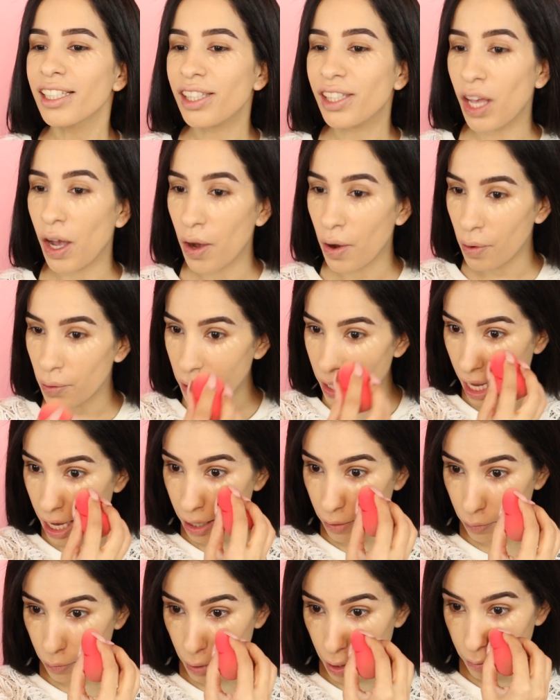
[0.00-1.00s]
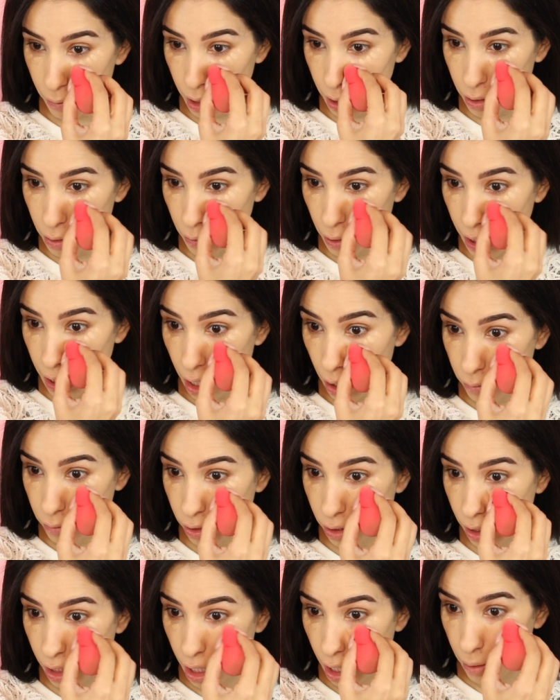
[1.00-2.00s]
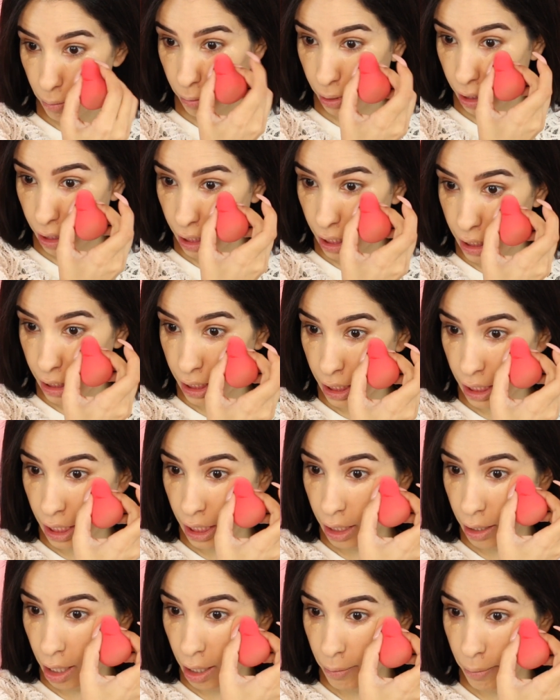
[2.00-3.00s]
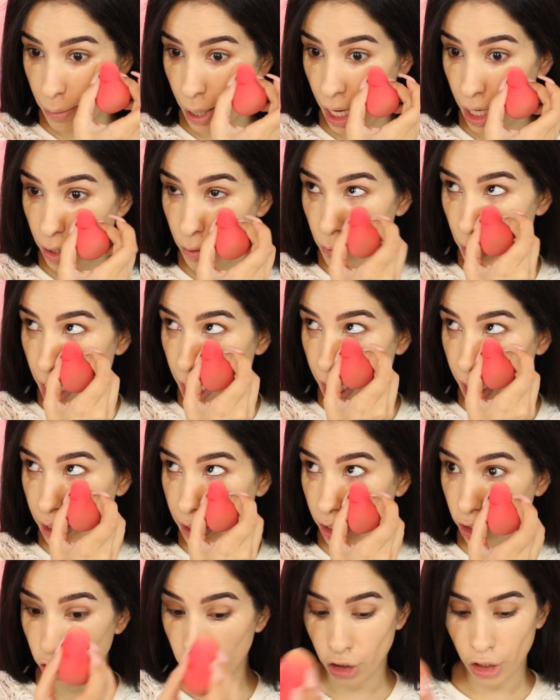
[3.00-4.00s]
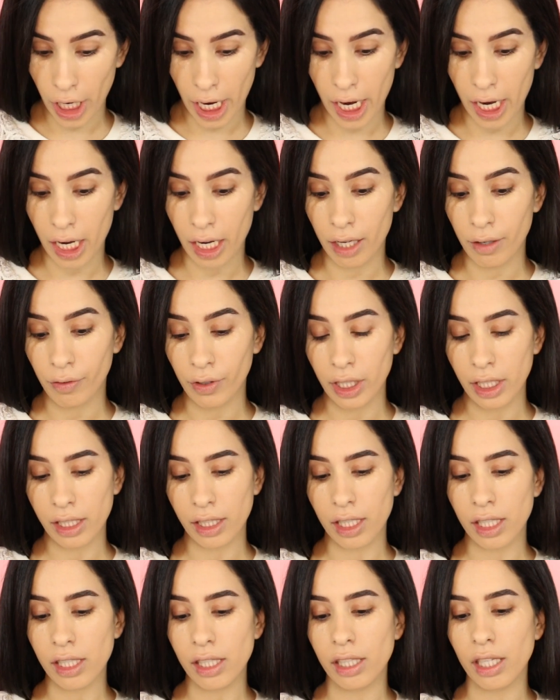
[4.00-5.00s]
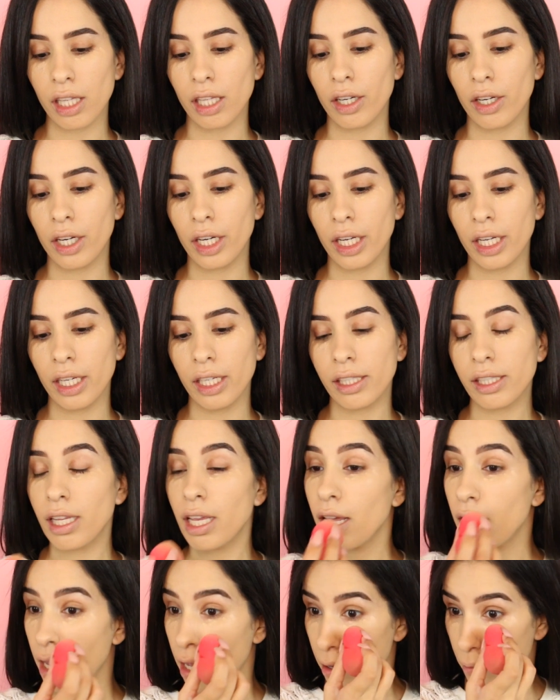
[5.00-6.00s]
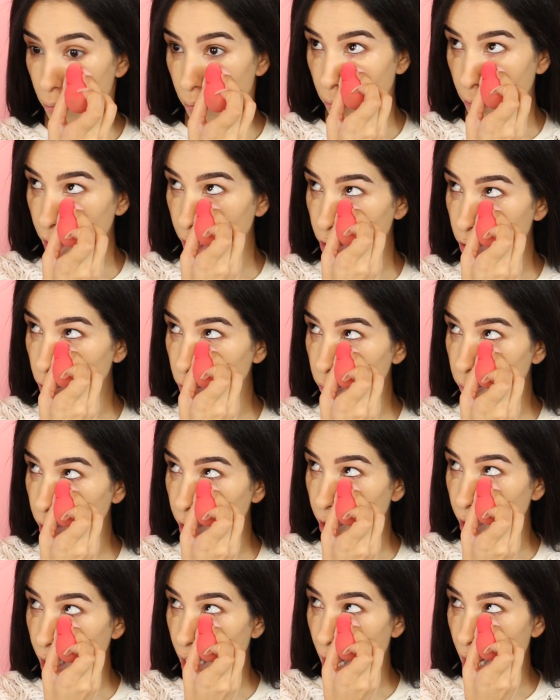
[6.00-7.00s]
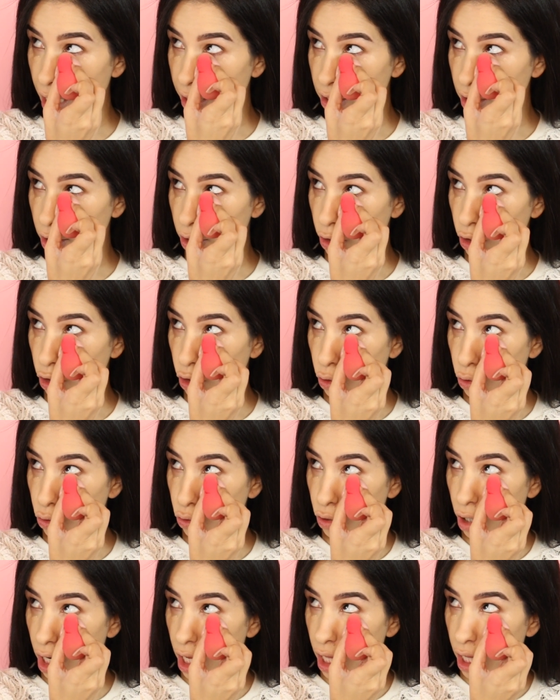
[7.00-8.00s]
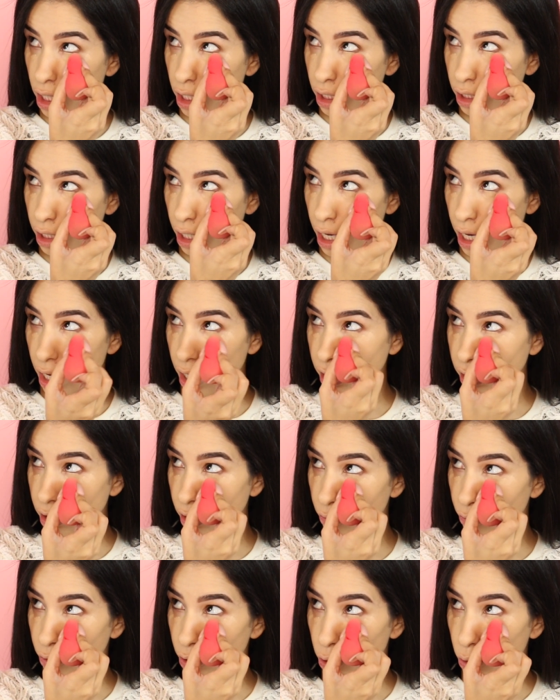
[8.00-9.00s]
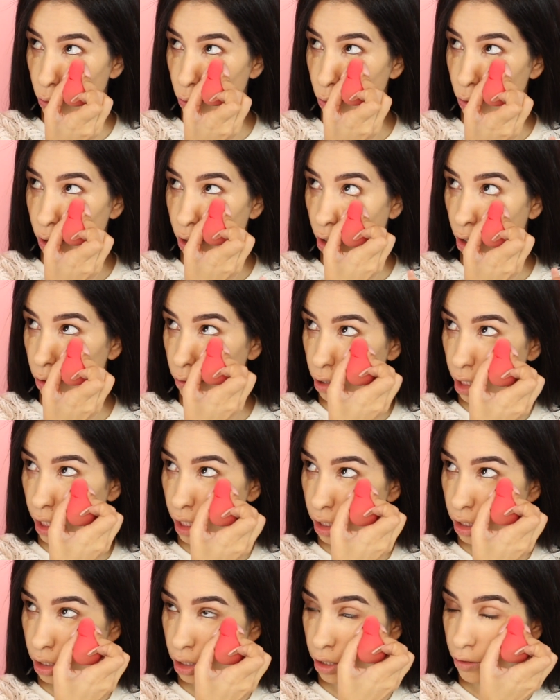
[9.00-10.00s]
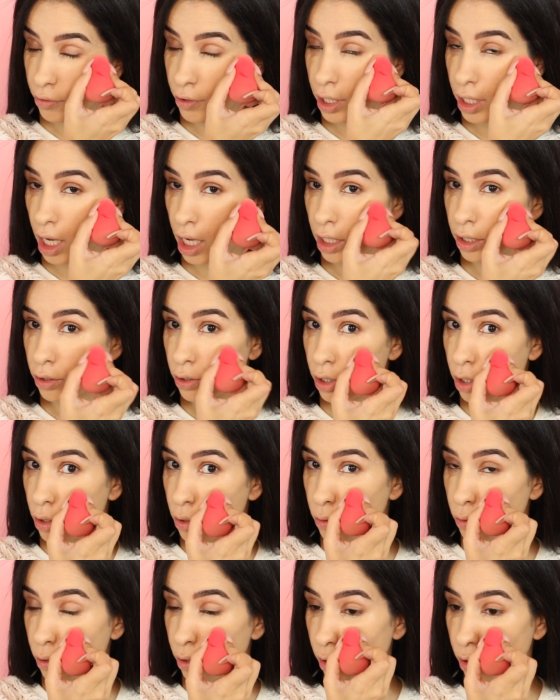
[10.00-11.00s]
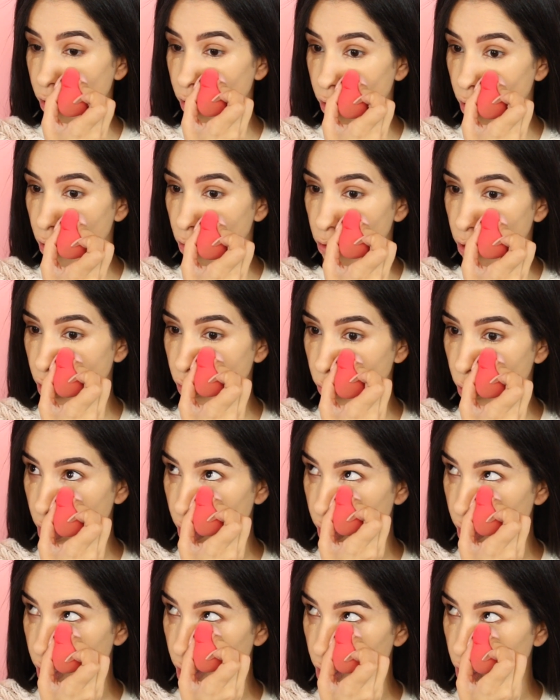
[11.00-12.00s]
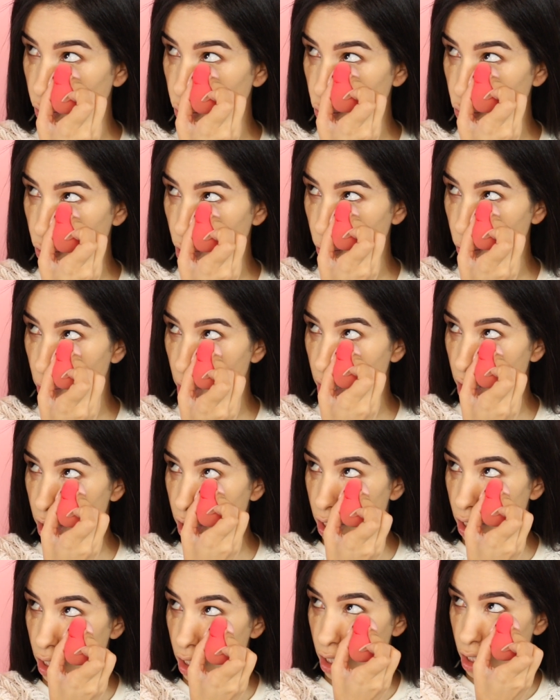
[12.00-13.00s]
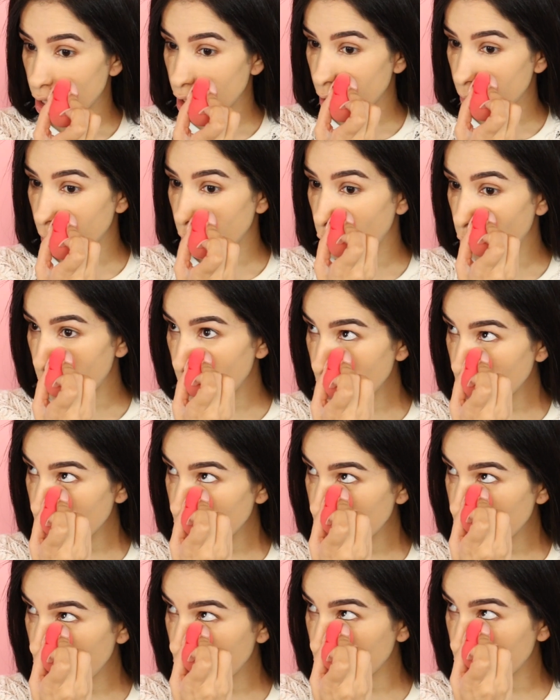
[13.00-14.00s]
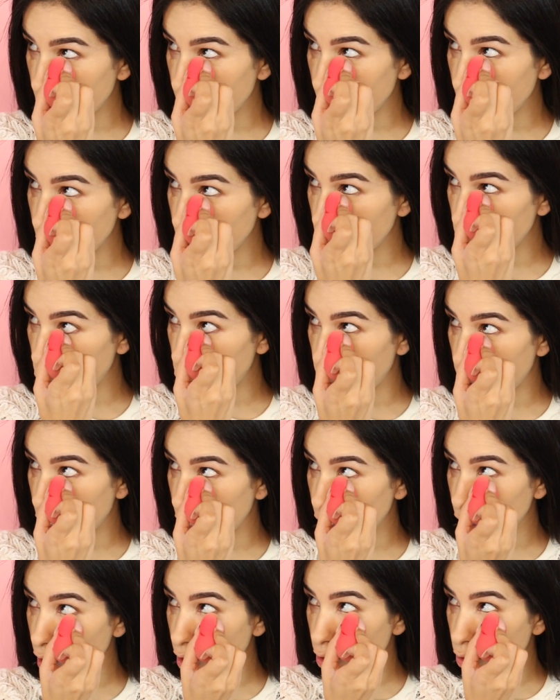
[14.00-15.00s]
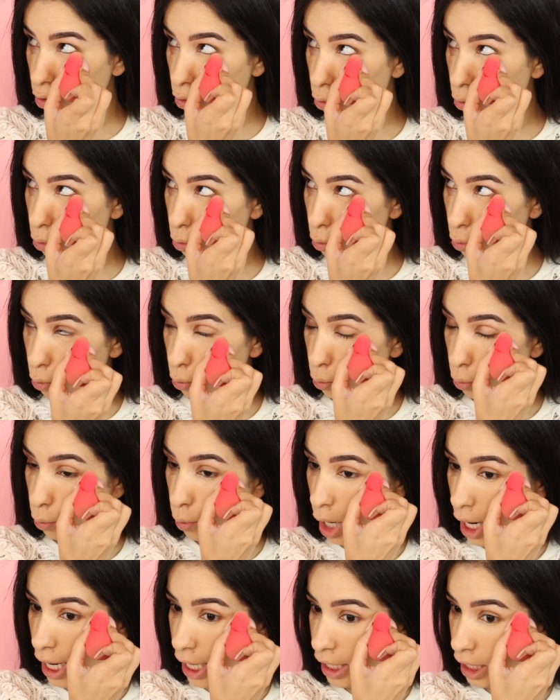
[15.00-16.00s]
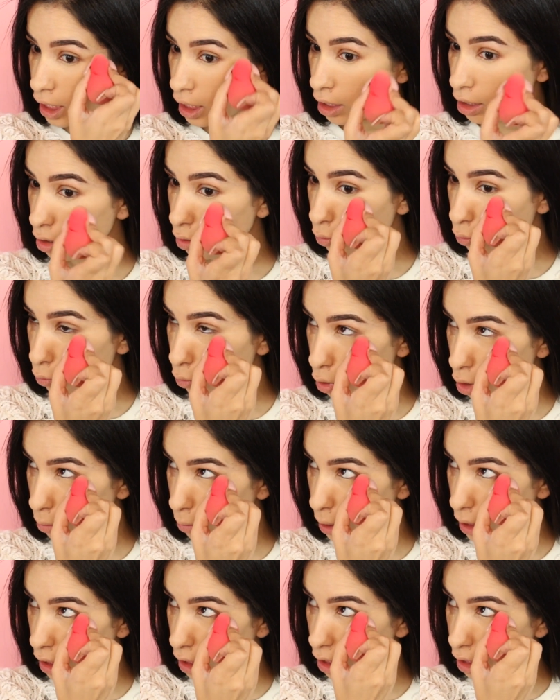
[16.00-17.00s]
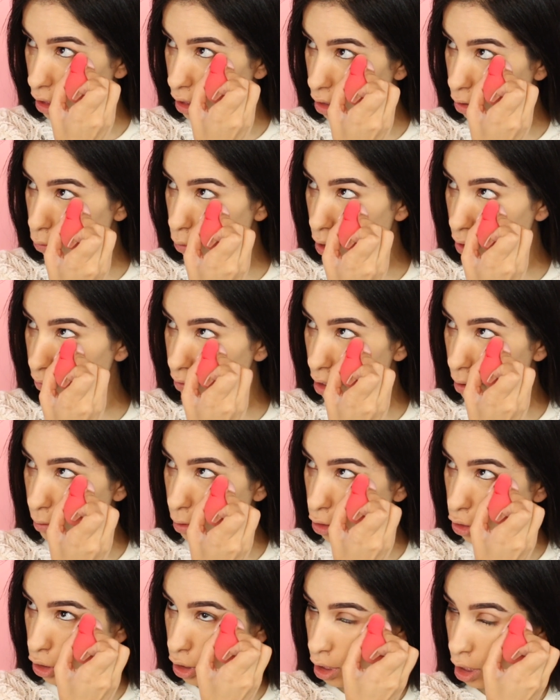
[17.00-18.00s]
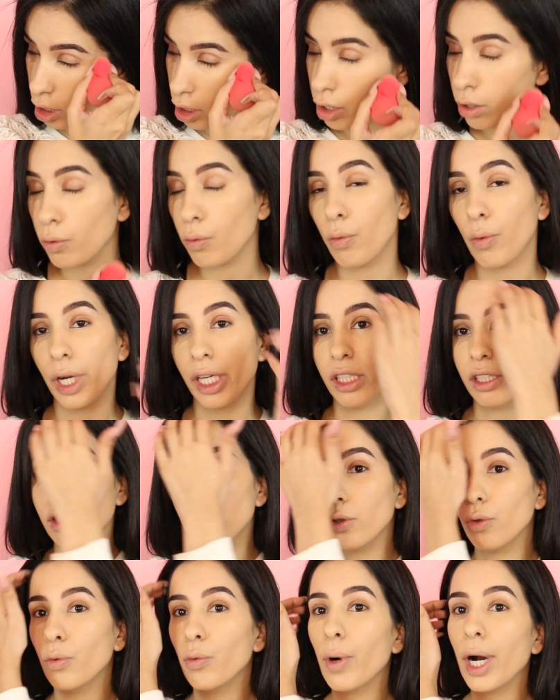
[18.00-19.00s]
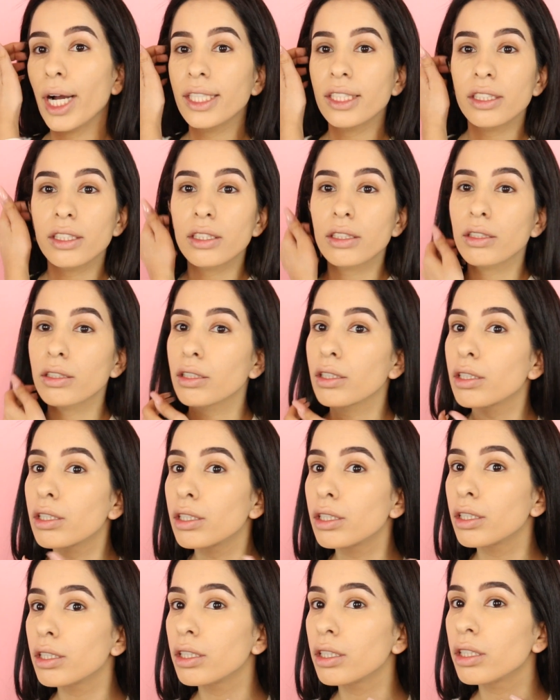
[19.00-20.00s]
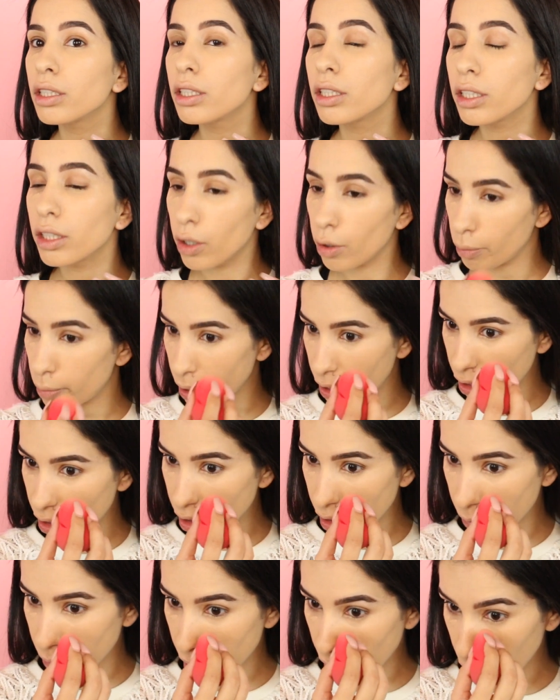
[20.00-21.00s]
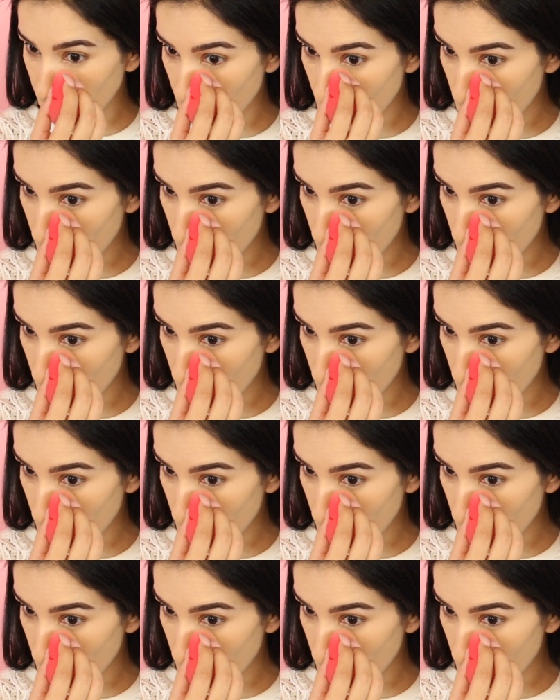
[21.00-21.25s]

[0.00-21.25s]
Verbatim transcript: So yeah, what I'm gonna do right now, I'm just gonna blend it in. And by the way, the shade for this concealer is medium light neutral. It has a few, you know, like different undertones, so this one is the neutral one. I'm hoping that it's not gonna be way too white for me, because one of them is just like way too white. No, but it seems like